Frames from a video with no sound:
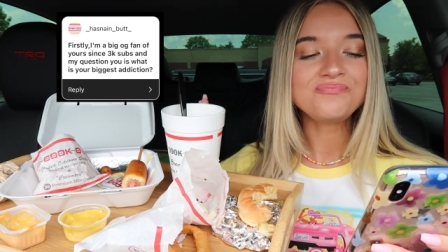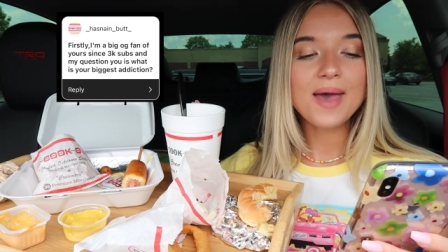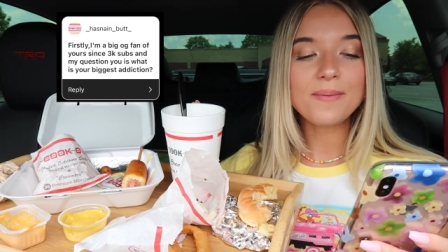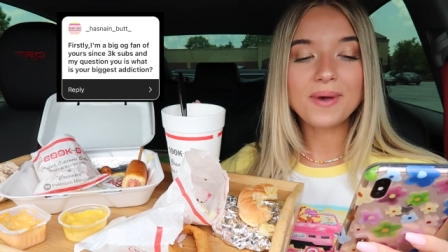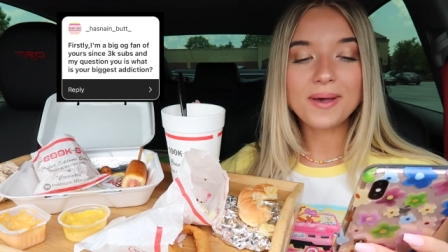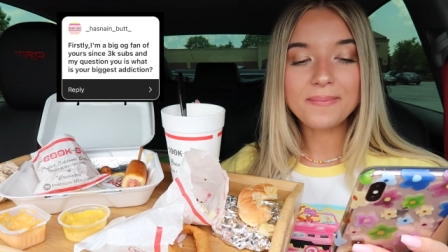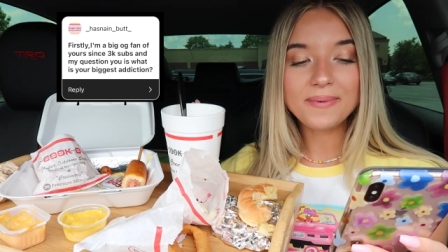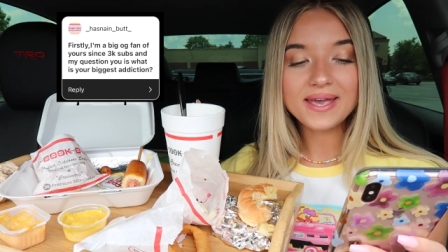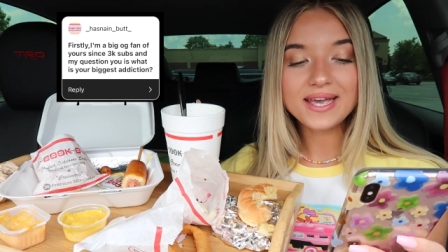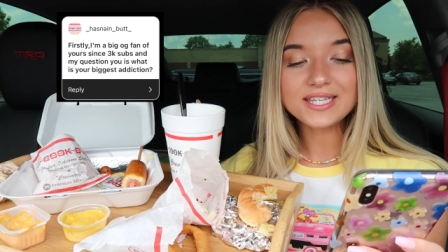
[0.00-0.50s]
And
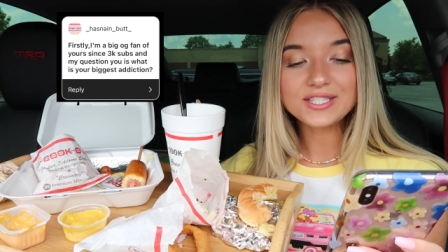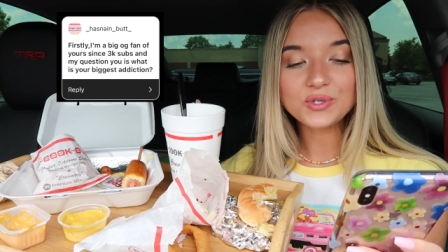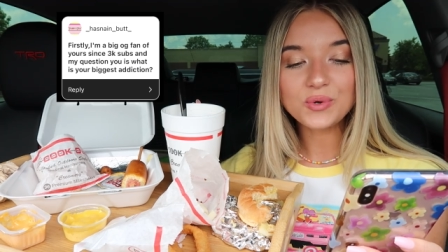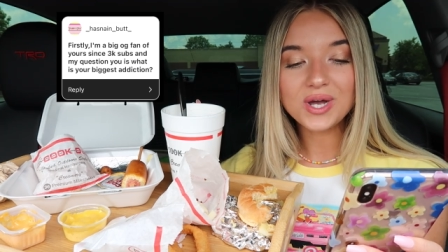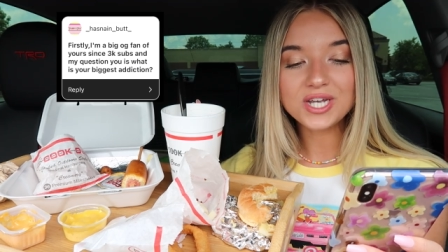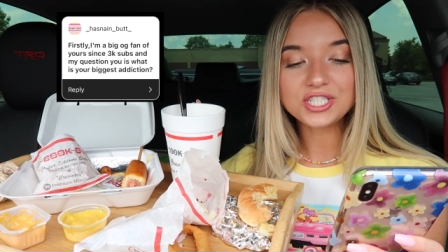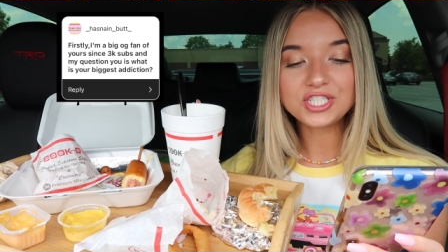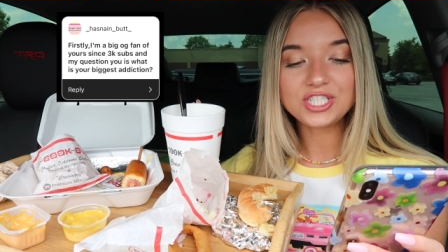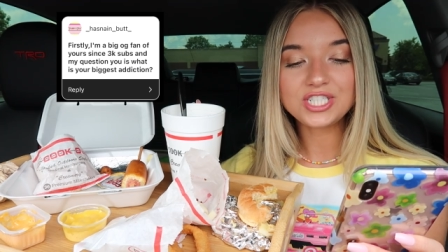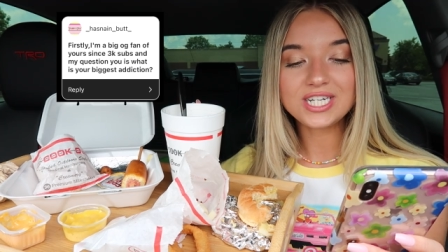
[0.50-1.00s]
my biggest
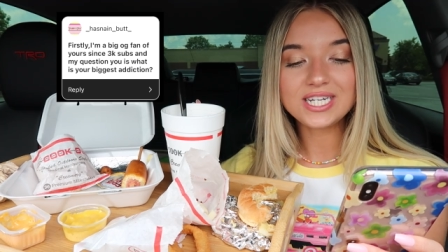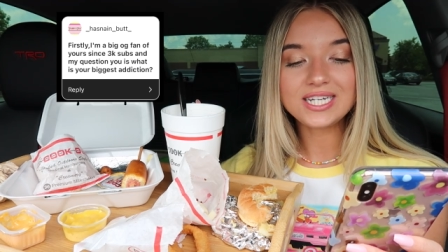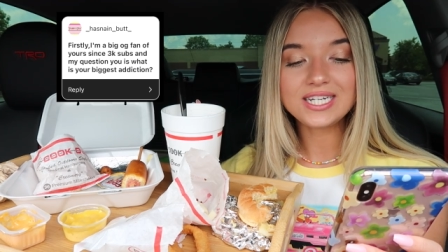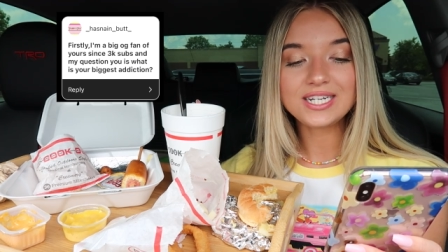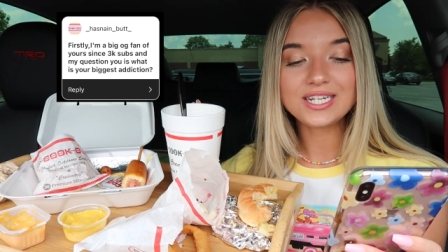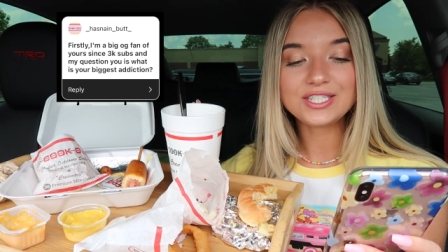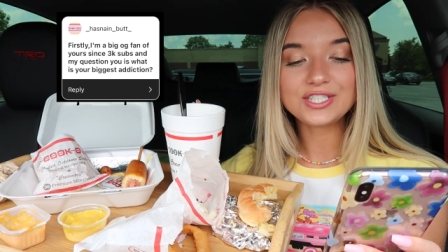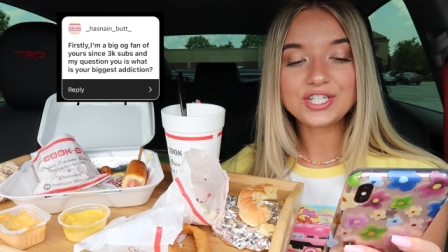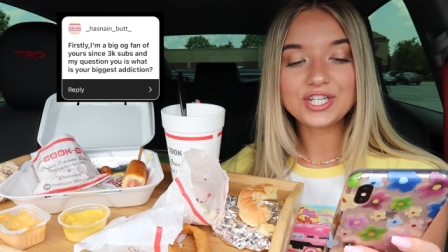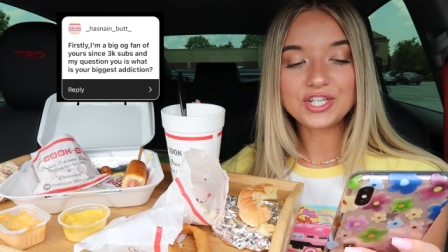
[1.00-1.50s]

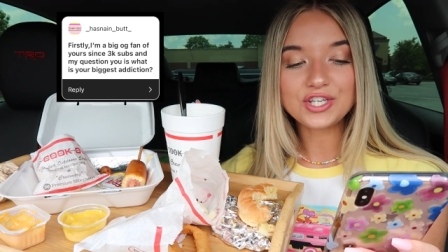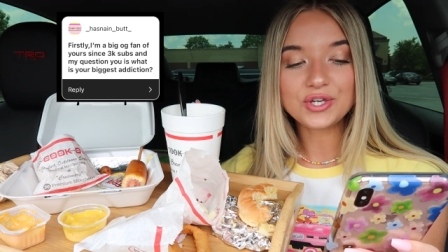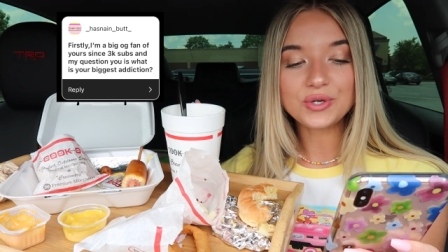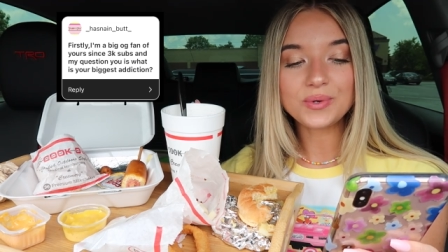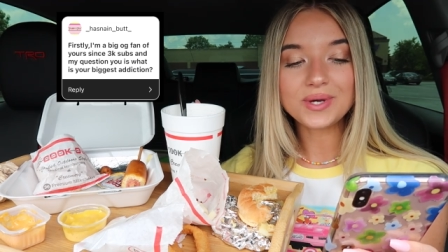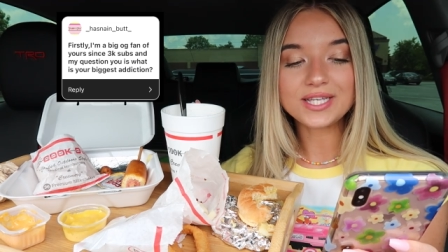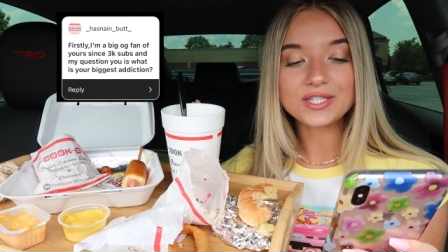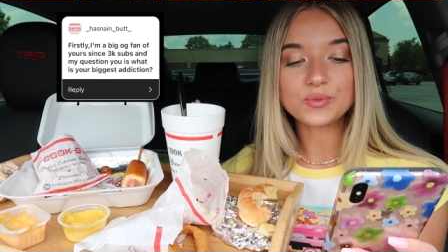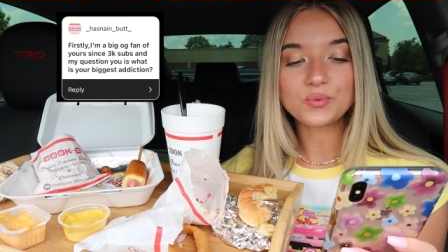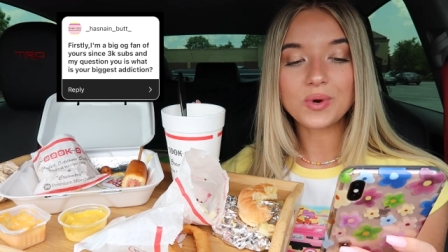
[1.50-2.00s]
question to
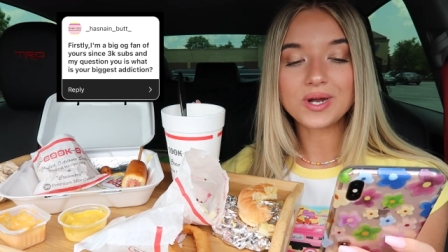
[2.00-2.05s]
you is,